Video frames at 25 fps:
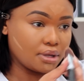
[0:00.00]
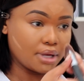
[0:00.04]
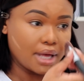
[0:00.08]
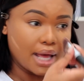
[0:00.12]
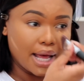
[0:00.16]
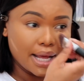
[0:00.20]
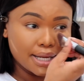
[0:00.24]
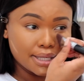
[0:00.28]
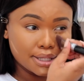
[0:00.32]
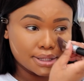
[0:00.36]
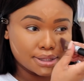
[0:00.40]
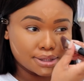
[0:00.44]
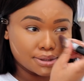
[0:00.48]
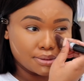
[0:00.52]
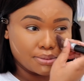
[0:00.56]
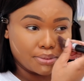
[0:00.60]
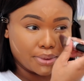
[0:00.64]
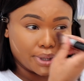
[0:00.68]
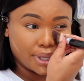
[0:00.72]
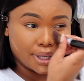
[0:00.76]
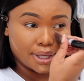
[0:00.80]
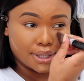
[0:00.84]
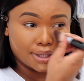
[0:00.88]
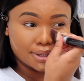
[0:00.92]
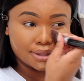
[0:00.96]
and it's a
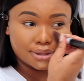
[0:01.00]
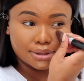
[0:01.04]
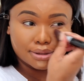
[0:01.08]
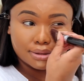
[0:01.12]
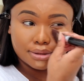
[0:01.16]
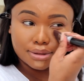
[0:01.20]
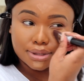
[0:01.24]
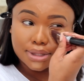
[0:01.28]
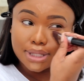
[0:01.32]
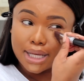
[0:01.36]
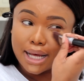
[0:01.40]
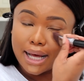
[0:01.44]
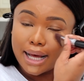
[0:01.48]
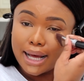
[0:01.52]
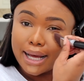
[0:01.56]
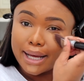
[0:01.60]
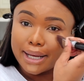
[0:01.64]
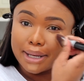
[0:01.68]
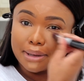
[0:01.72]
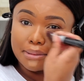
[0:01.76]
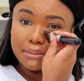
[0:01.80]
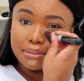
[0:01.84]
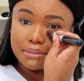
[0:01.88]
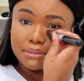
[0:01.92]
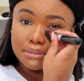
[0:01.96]
weird
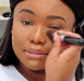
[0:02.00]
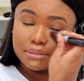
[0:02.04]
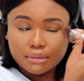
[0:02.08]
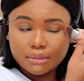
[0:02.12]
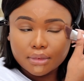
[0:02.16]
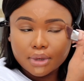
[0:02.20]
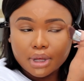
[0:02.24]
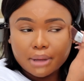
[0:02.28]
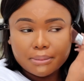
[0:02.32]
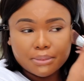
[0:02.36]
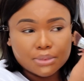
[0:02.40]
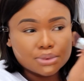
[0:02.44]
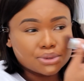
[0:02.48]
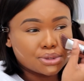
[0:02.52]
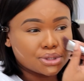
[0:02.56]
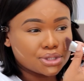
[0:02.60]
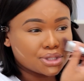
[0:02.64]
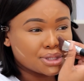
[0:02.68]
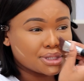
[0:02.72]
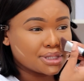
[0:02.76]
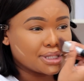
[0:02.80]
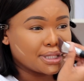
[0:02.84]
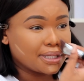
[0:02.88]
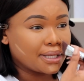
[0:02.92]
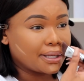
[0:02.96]
time. I'm also
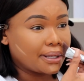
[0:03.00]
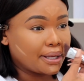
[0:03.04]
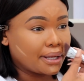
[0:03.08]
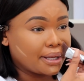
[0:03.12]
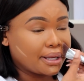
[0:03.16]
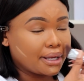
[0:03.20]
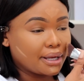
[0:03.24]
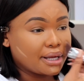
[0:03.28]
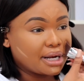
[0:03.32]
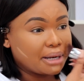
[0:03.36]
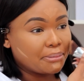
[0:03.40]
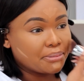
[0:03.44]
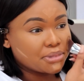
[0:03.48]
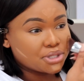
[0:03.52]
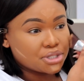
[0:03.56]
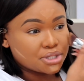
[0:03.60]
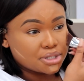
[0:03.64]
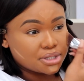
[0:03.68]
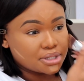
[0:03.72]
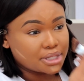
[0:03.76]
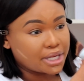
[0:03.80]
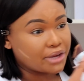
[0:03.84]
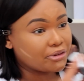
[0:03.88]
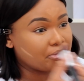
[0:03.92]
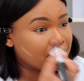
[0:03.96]
just thinking, let me
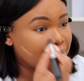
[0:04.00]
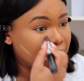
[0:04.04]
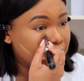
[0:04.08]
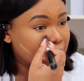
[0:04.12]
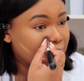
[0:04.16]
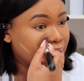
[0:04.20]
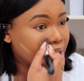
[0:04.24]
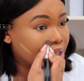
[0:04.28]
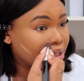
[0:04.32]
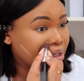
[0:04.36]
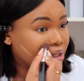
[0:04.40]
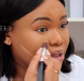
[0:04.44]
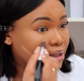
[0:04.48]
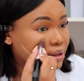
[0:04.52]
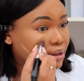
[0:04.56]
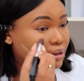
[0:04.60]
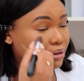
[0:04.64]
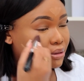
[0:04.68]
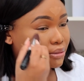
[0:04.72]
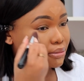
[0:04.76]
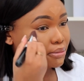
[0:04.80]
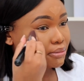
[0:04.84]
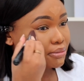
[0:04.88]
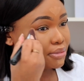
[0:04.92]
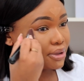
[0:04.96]
just save my money
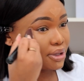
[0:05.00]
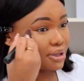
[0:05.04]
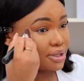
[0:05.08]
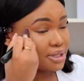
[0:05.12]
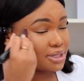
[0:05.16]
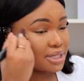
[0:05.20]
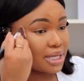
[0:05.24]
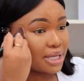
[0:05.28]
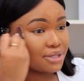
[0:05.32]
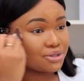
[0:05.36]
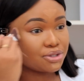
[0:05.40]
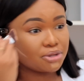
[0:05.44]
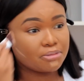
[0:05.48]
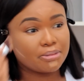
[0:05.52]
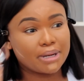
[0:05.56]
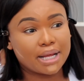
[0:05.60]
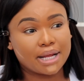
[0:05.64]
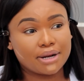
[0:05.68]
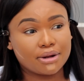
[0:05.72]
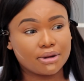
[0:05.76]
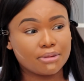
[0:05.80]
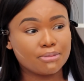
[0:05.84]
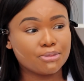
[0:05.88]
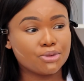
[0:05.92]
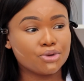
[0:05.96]
because I do
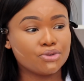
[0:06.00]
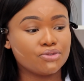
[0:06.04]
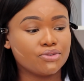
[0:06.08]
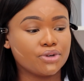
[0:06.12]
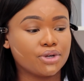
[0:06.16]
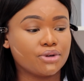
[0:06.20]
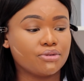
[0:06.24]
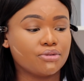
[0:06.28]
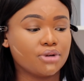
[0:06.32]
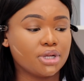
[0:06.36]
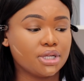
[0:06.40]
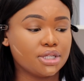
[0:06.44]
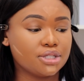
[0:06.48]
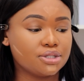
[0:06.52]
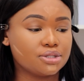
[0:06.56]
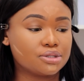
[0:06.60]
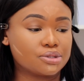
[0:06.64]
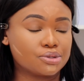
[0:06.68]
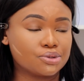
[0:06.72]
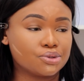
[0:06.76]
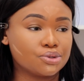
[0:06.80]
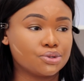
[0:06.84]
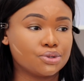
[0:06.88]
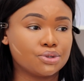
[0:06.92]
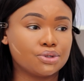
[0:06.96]
plan on moving really
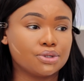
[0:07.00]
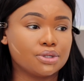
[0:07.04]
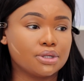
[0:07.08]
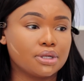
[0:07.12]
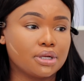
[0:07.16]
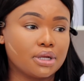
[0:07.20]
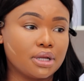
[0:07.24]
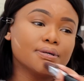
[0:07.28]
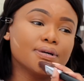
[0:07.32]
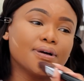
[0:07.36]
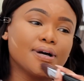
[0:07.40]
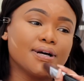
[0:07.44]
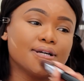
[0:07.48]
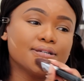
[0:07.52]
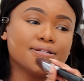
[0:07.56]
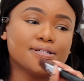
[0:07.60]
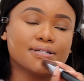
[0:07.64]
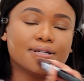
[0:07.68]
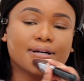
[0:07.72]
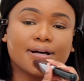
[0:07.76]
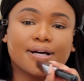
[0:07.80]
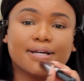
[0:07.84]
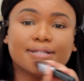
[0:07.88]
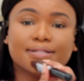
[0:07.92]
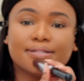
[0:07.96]
soon. Gosh
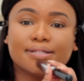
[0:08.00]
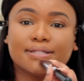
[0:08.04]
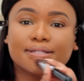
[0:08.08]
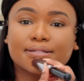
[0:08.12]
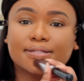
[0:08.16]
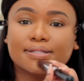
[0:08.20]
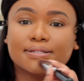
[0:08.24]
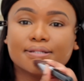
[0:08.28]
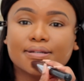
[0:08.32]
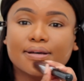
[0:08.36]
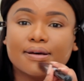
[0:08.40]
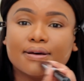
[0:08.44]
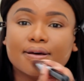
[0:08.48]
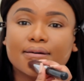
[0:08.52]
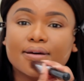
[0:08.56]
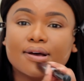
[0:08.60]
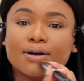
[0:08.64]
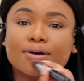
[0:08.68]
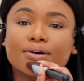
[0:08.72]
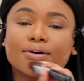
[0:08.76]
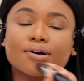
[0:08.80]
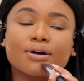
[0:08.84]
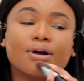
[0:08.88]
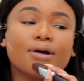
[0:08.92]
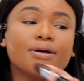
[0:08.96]
guys, this
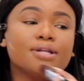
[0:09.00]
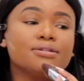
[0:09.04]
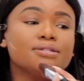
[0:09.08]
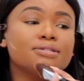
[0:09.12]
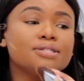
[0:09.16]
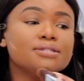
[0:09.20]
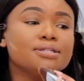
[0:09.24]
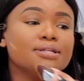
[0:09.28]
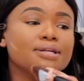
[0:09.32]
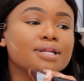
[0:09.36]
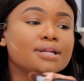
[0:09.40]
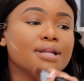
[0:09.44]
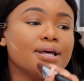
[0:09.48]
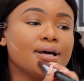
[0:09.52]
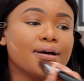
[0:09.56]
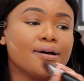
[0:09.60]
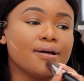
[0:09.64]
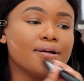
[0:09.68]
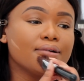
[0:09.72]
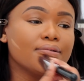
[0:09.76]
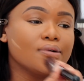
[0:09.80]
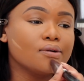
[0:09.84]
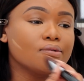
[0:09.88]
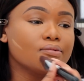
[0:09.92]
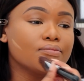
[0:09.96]

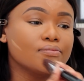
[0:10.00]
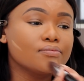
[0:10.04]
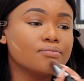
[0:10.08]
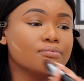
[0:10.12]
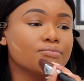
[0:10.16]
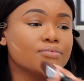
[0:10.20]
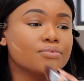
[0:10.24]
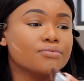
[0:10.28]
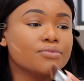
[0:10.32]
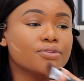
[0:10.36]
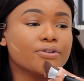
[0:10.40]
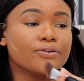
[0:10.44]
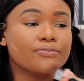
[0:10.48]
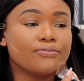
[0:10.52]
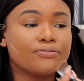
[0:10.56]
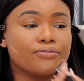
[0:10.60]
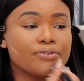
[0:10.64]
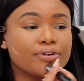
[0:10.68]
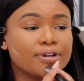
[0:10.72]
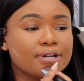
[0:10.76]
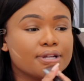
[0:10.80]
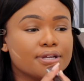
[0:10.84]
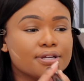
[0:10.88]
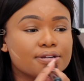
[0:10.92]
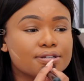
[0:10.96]
concealer, the
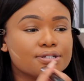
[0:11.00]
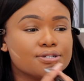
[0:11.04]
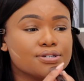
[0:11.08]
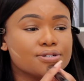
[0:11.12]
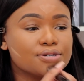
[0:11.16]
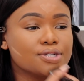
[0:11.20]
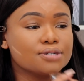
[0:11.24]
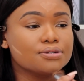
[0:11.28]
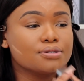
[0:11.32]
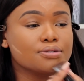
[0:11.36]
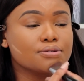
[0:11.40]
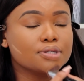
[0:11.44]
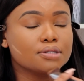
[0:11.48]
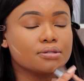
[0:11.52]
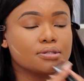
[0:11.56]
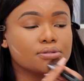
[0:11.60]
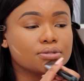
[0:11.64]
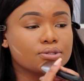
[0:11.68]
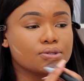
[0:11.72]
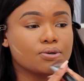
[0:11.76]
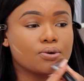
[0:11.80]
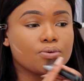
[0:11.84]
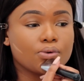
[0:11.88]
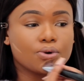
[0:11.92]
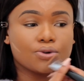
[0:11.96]
finish is
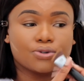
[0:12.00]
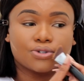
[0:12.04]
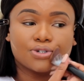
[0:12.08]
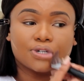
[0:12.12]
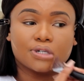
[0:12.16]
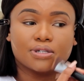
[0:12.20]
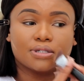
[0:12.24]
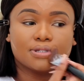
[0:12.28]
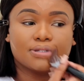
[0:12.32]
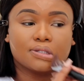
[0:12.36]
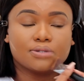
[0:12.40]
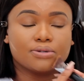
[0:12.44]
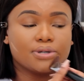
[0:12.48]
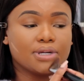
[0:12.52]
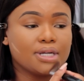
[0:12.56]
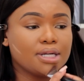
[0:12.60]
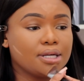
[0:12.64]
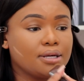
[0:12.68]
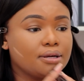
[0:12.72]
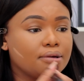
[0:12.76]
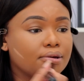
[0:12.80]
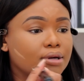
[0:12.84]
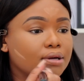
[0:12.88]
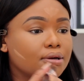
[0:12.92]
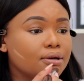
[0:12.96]
gorgeous,
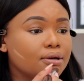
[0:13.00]
really.